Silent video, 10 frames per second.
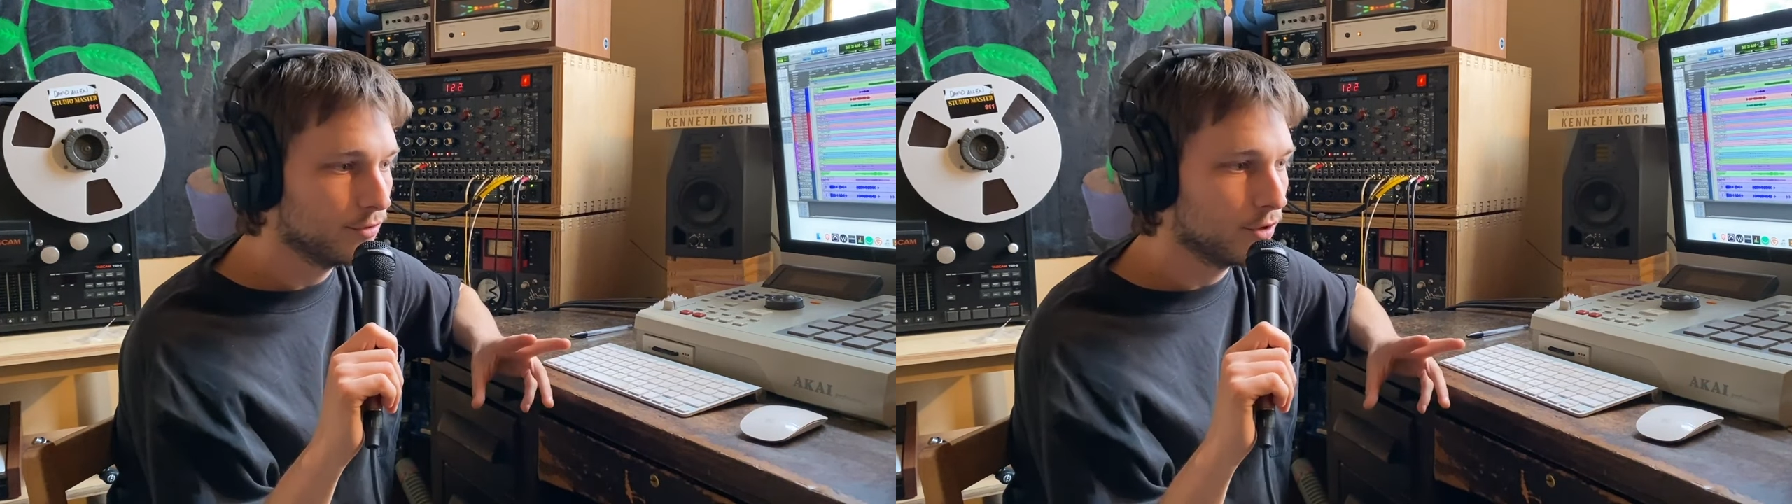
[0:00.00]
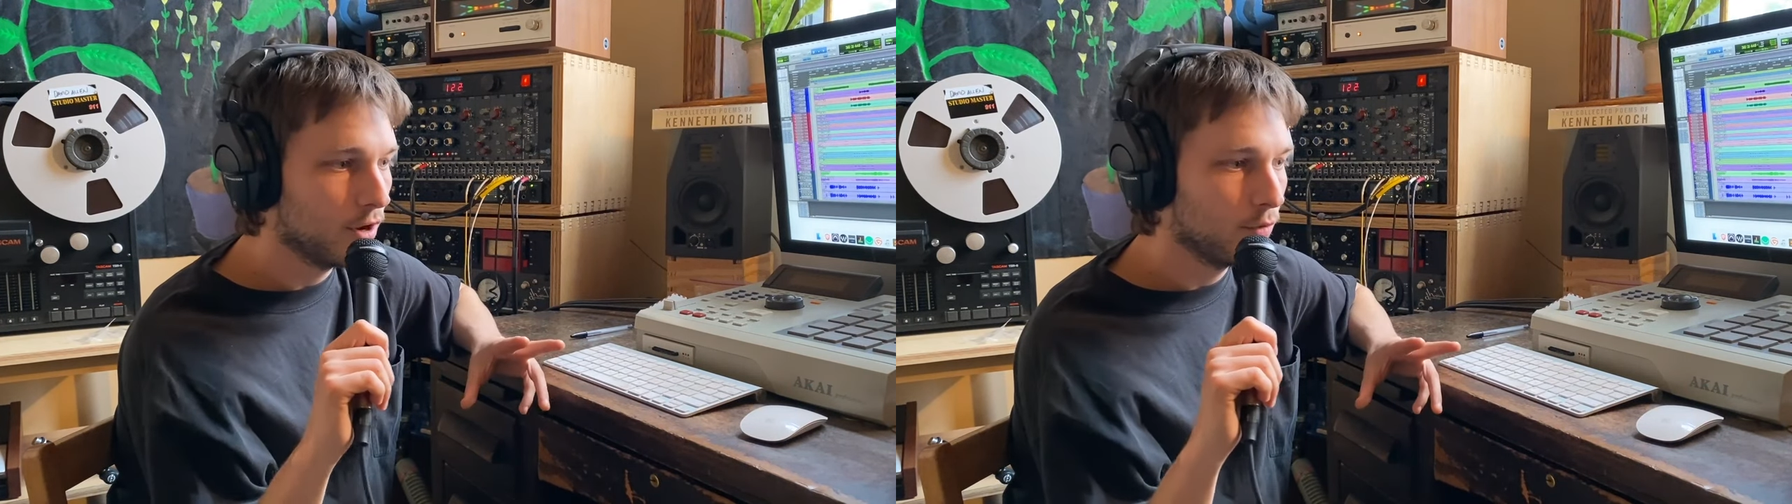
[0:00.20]

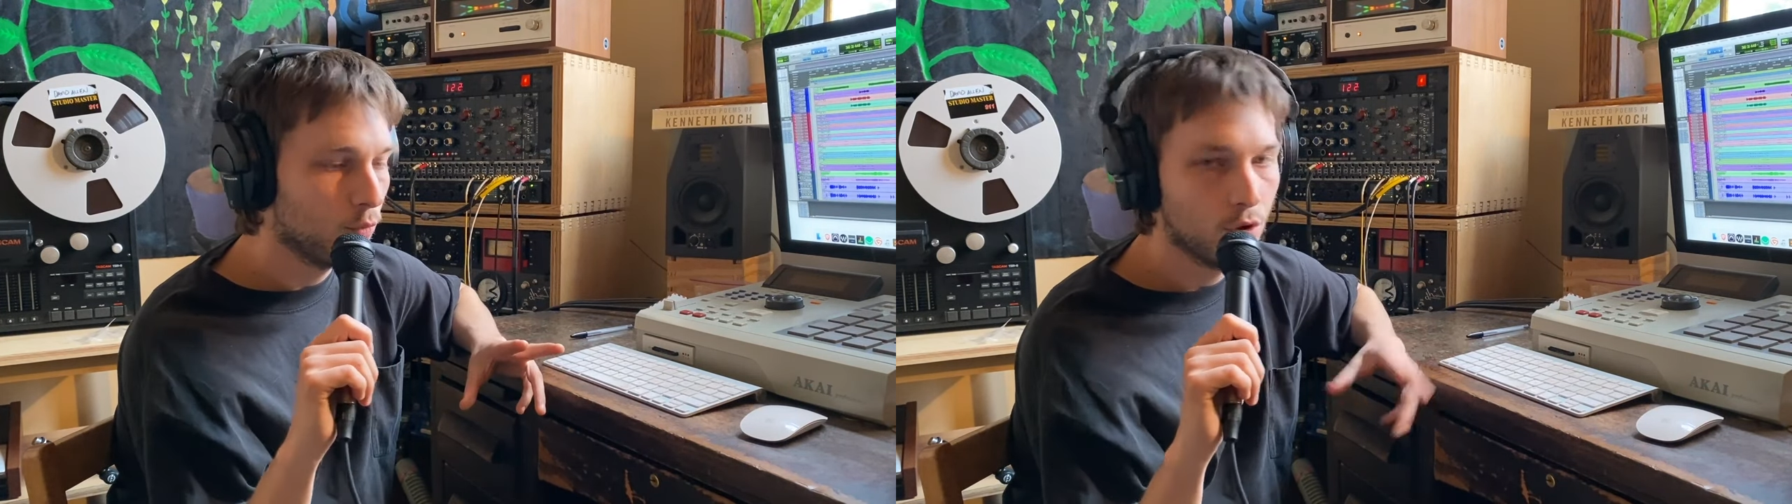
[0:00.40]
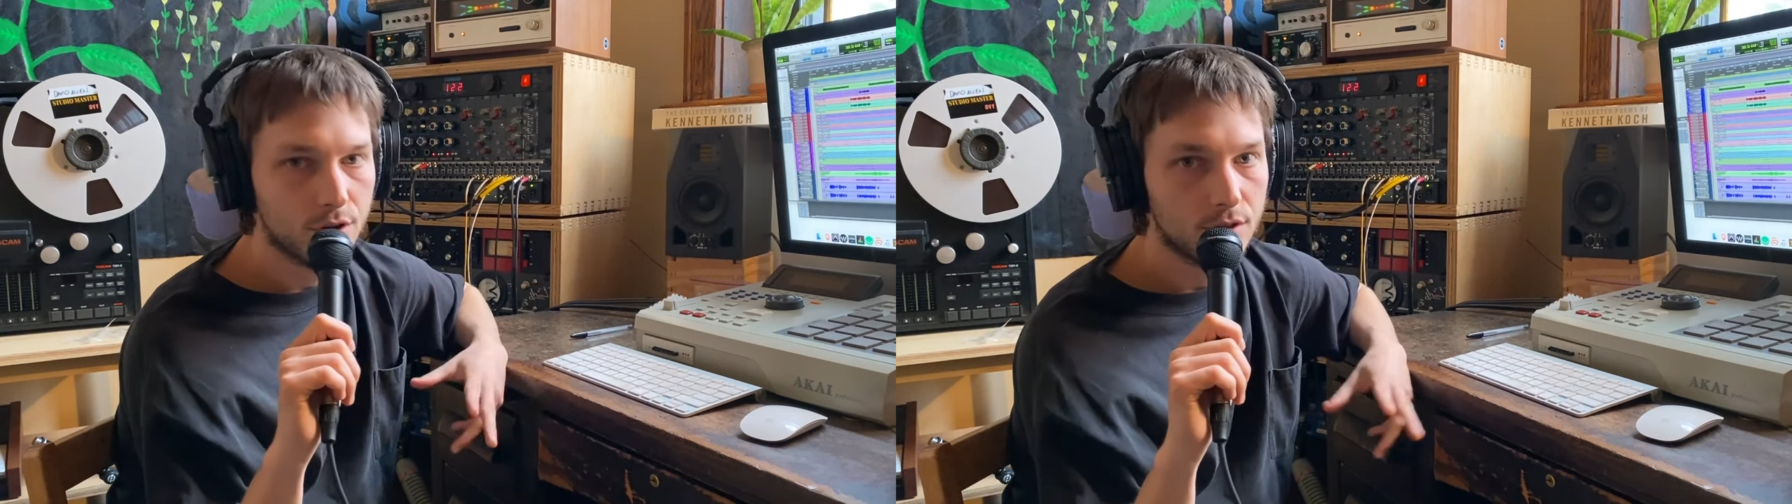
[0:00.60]

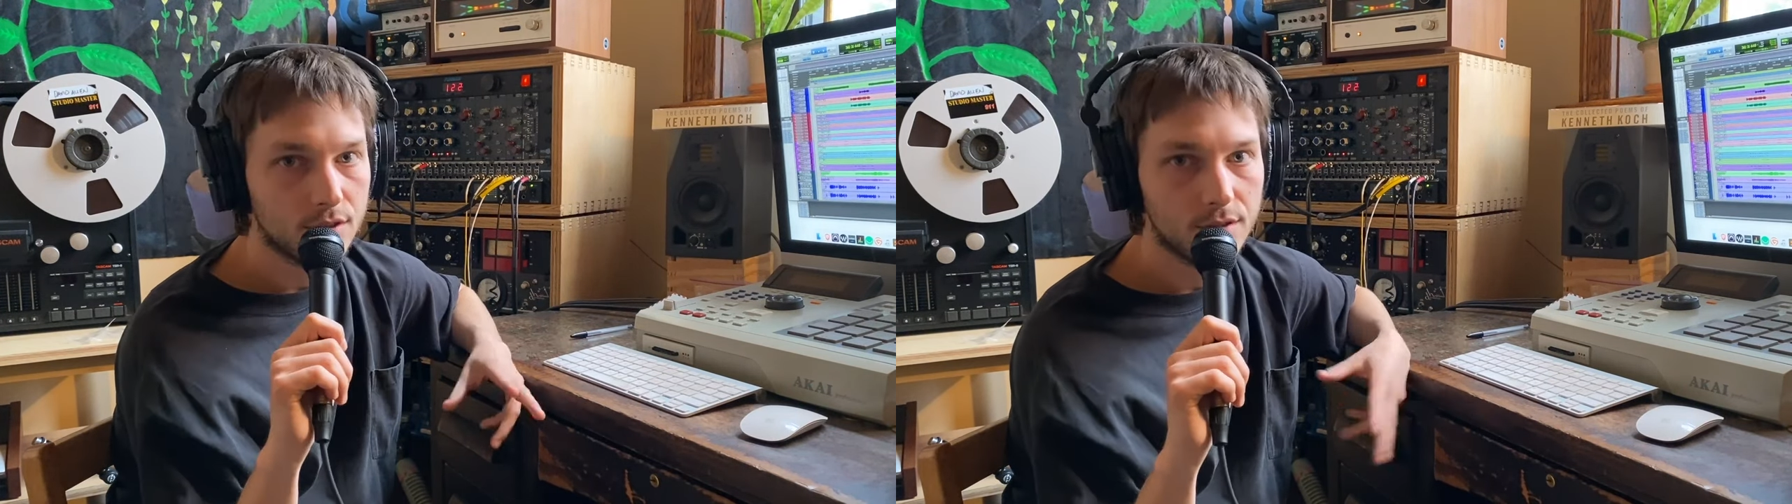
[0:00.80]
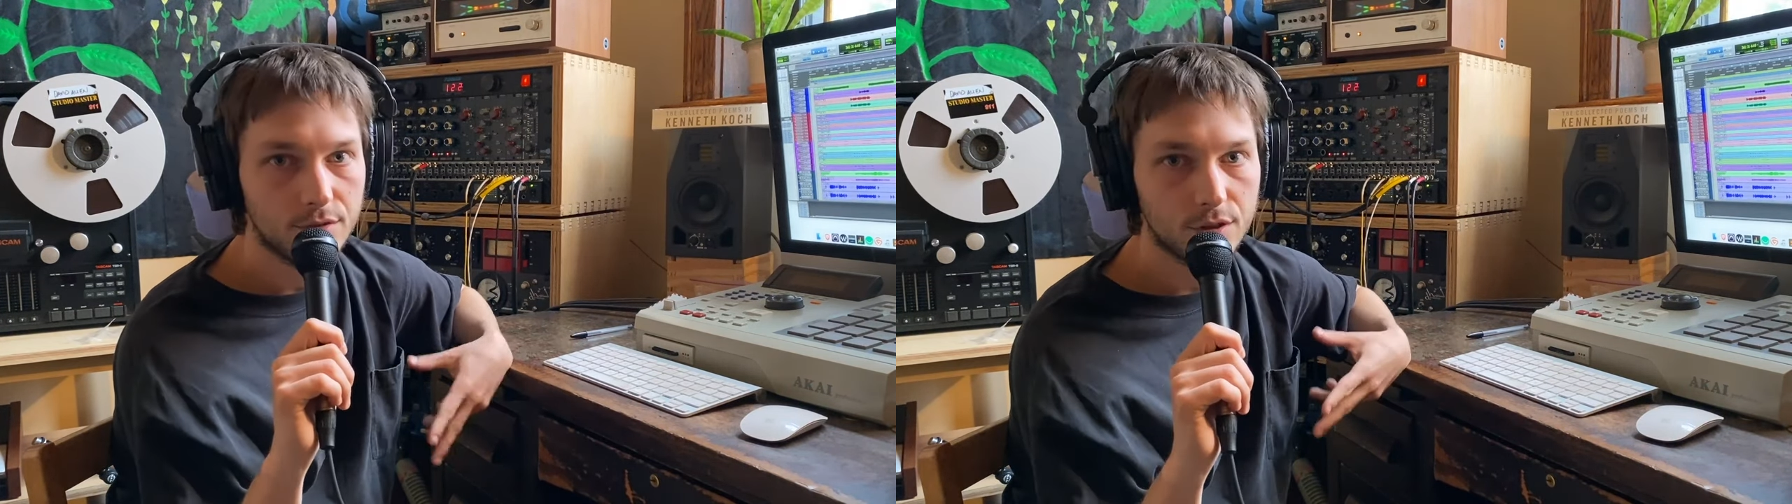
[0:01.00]
song
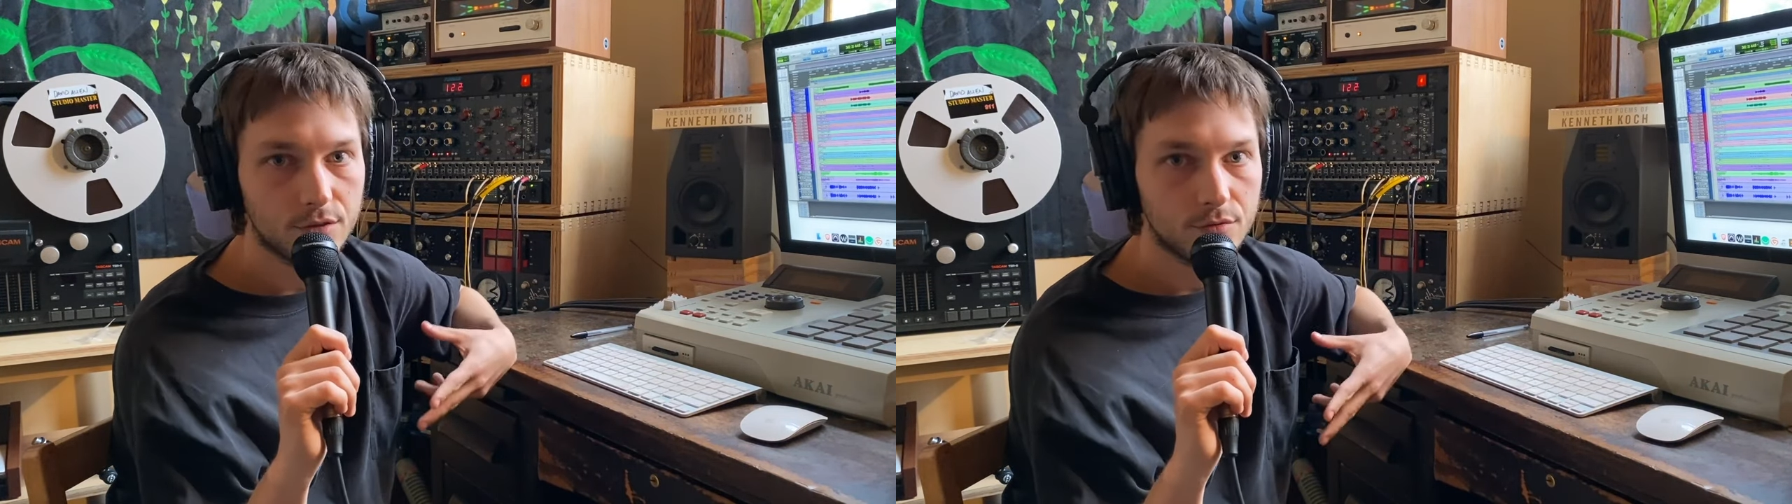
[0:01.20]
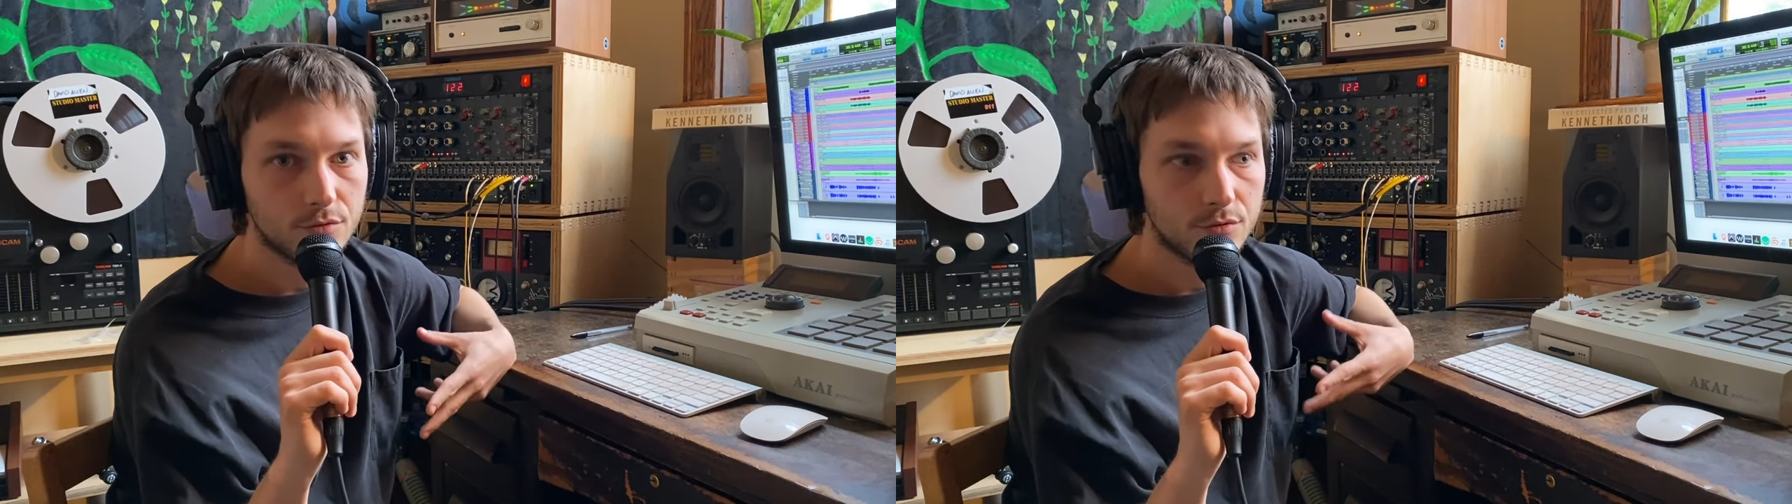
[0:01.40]
wouldn't
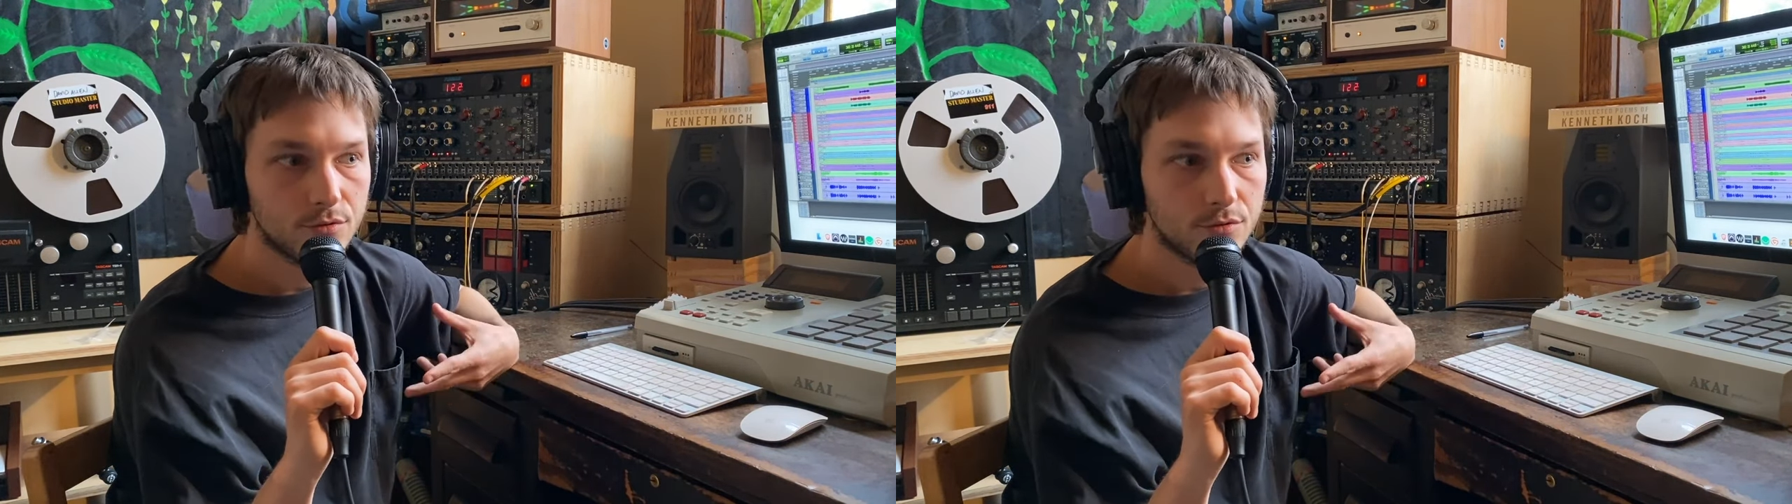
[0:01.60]
even